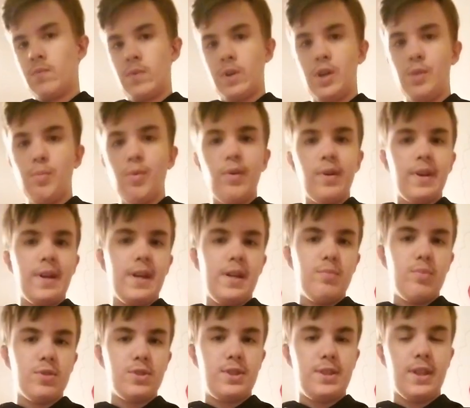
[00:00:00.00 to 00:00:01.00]
Remember on
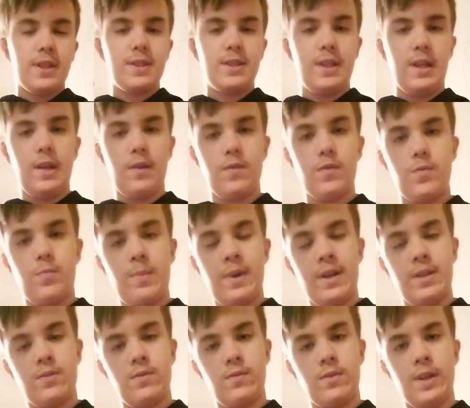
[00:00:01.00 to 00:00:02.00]
April 16th,
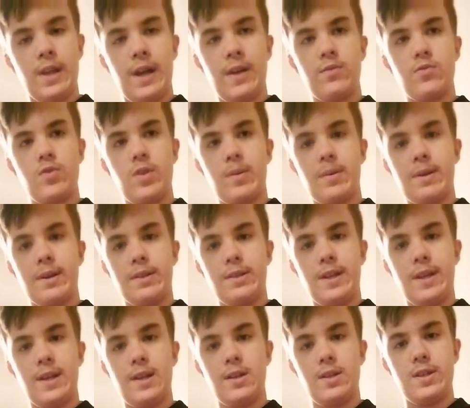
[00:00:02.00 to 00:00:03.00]
my live stream got
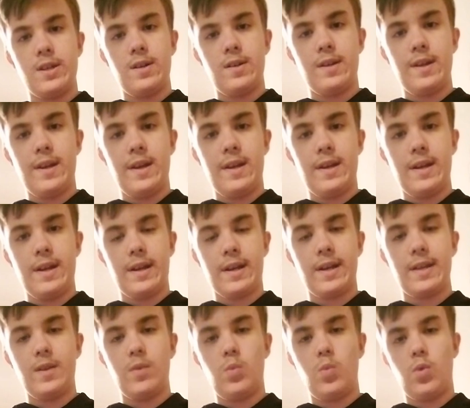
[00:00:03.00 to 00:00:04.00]
taken down and I
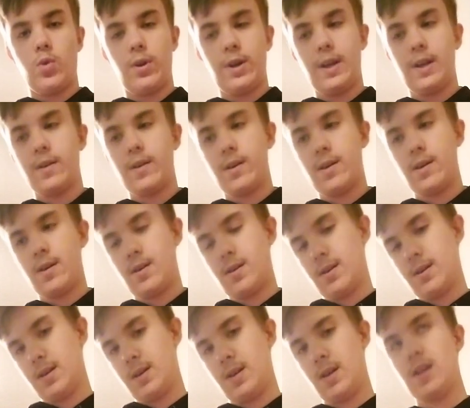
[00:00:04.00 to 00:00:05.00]
got a warning?
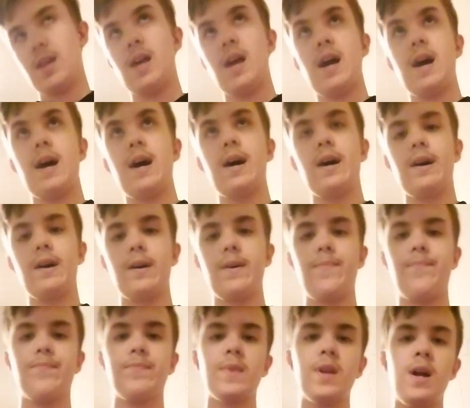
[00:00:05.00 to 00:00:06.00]
Yeah.
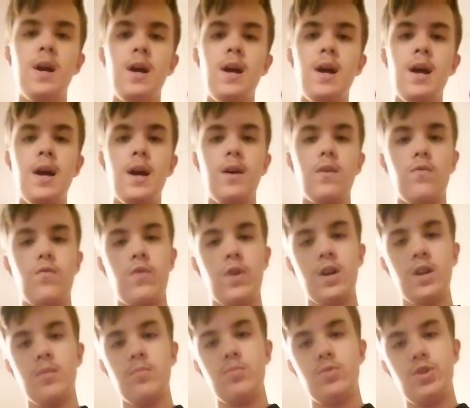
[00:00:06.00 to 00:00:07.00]

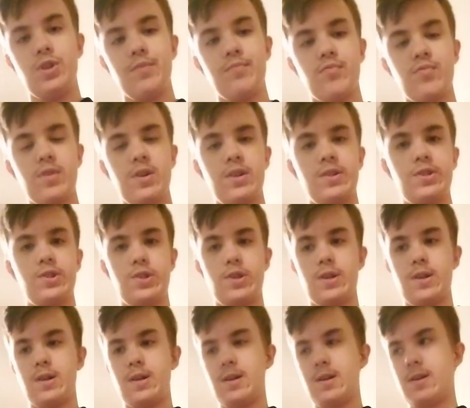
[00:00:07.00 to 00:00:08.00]
Random gibberish,
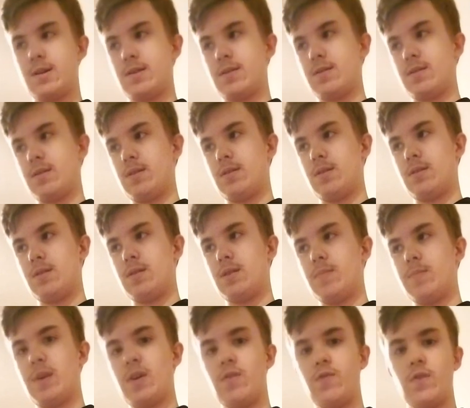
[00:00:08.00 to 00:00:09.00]

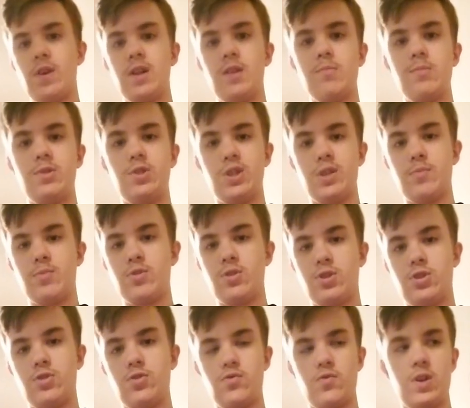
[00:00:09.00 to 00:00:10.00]
my random
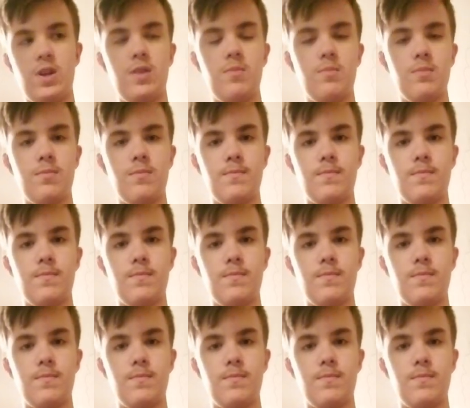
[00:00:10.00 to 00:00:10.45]
gibberish stream,